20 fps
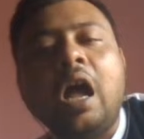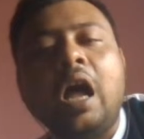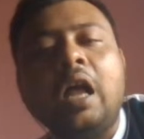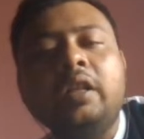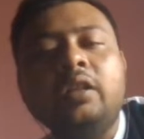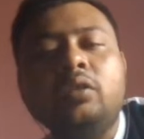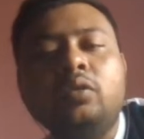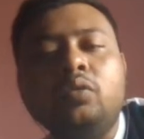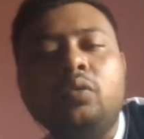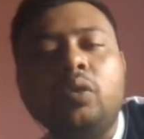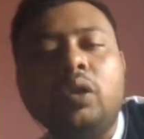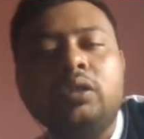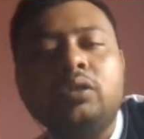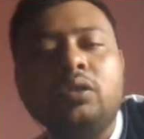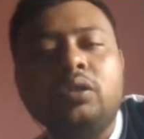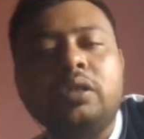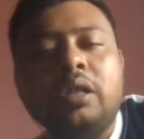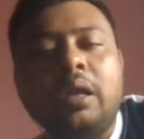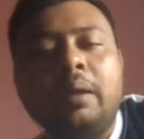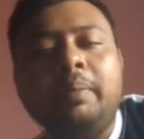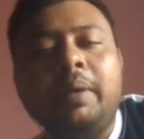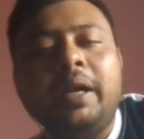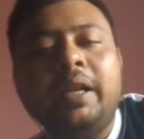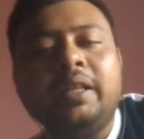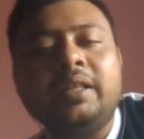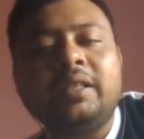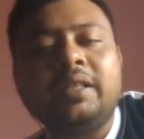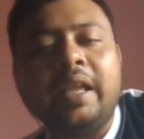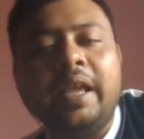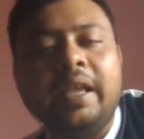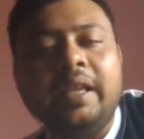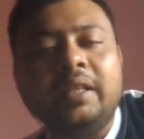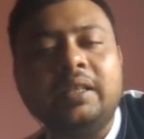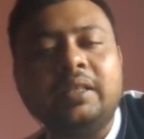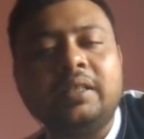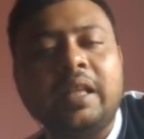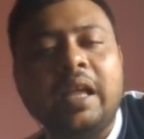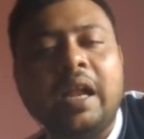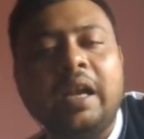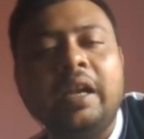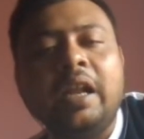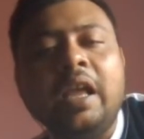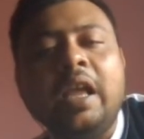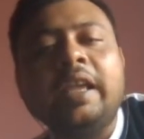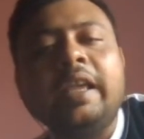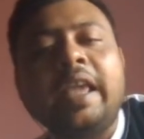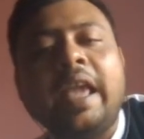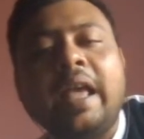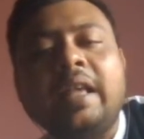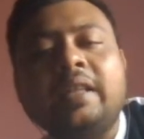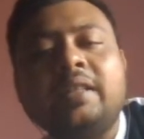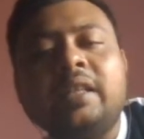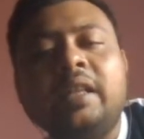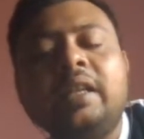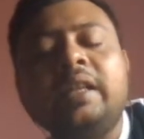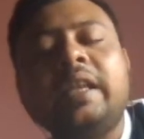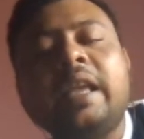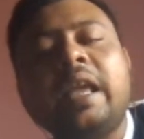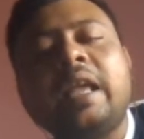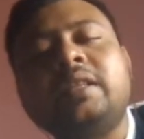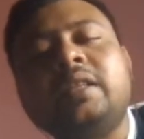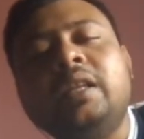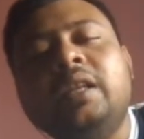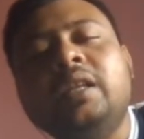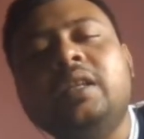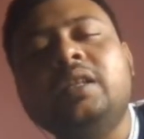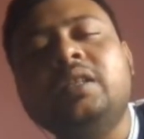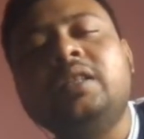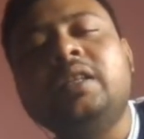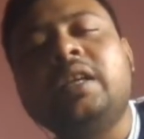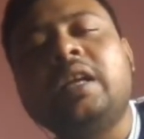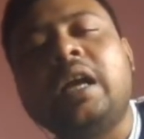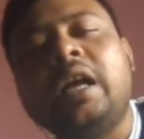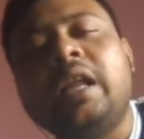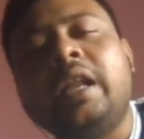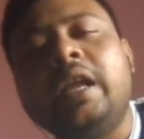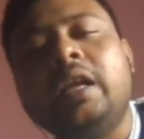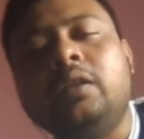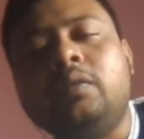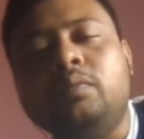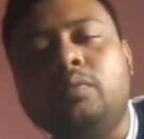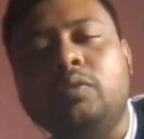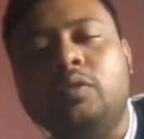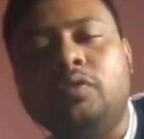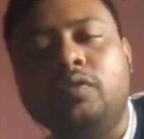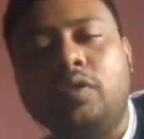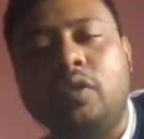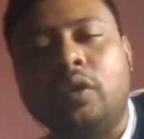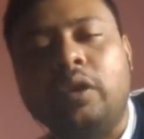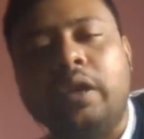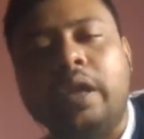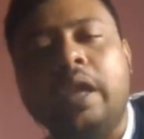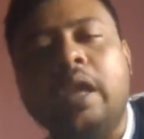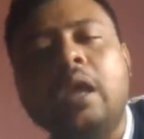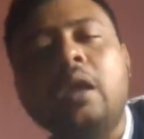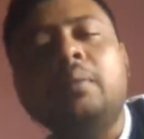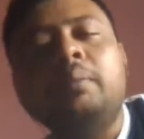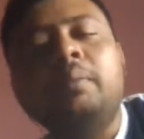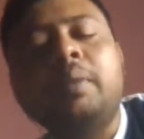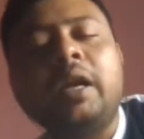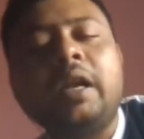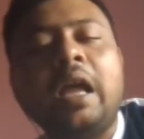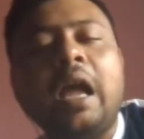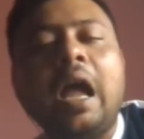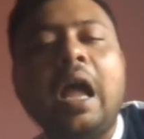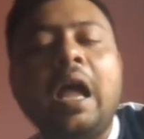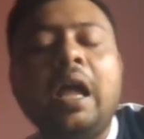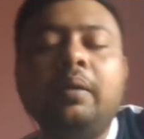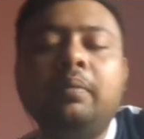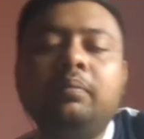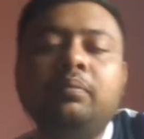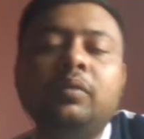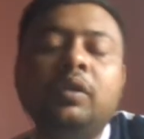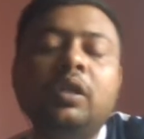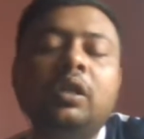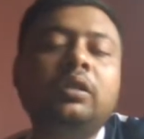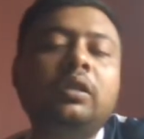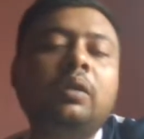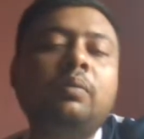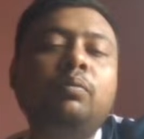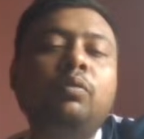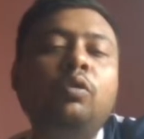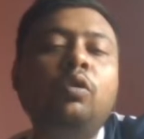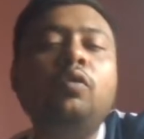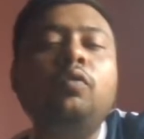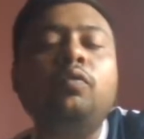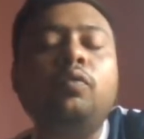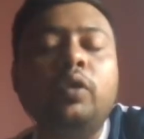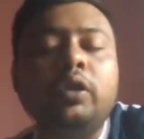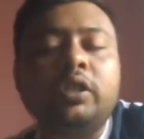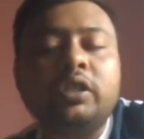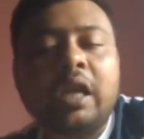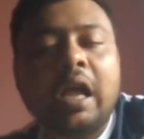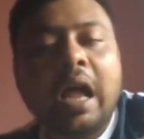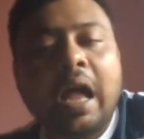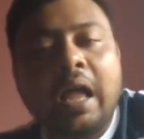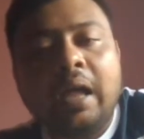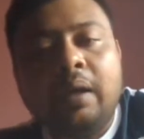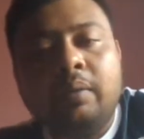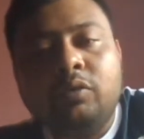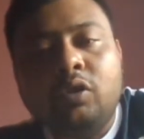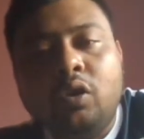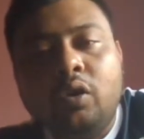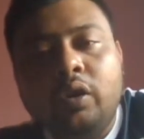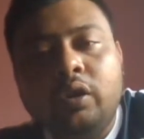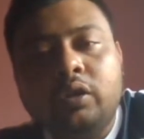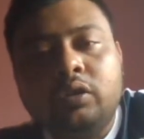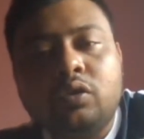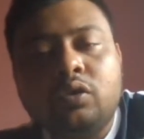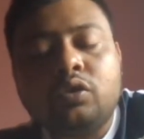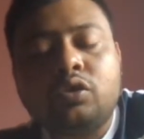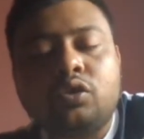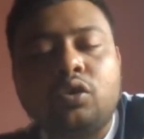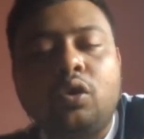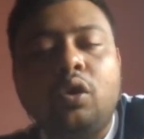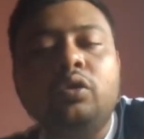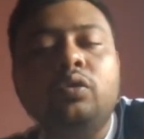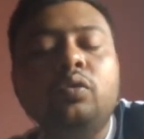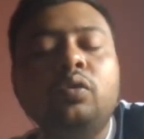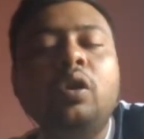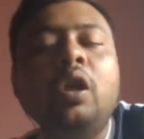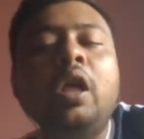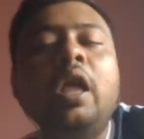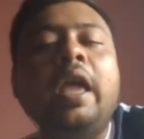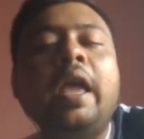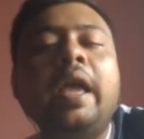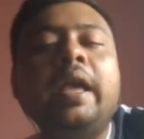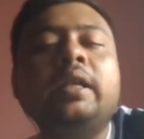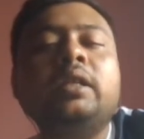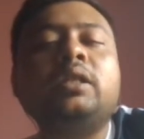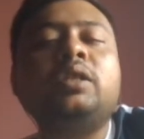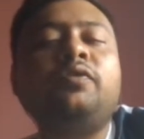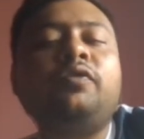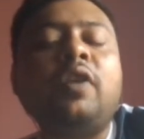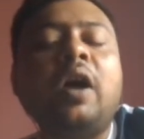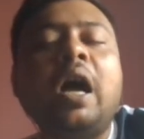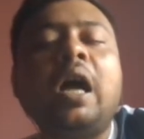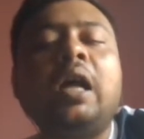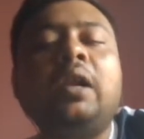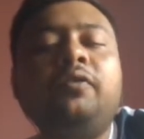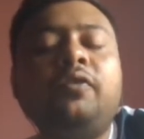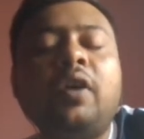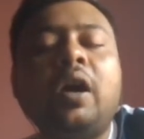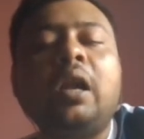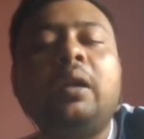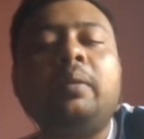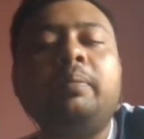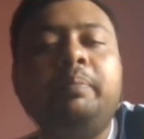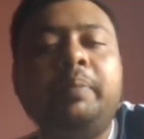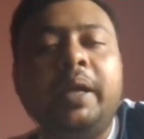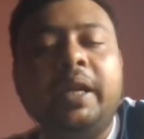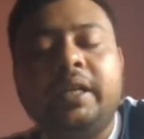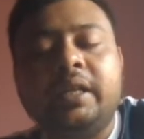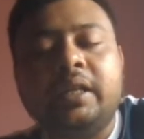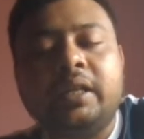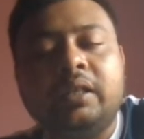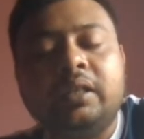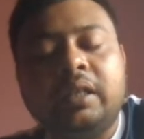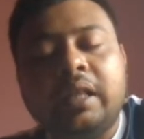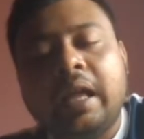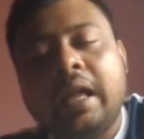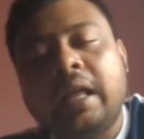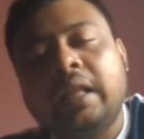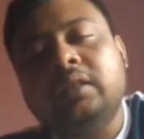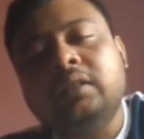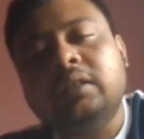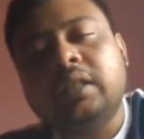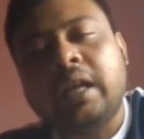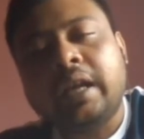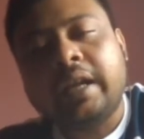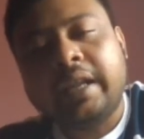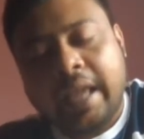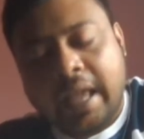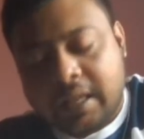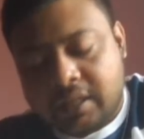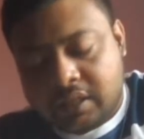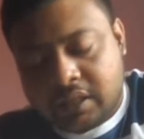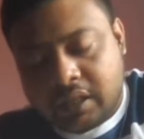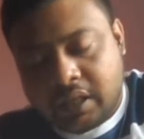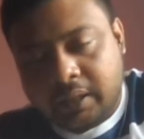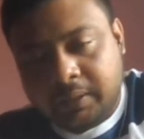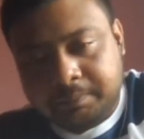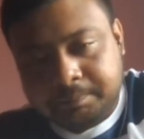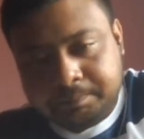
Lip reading: are equal. So somebody says that castle is the correct move. Okay, but I am the move which I am going to show you is far better than the castle.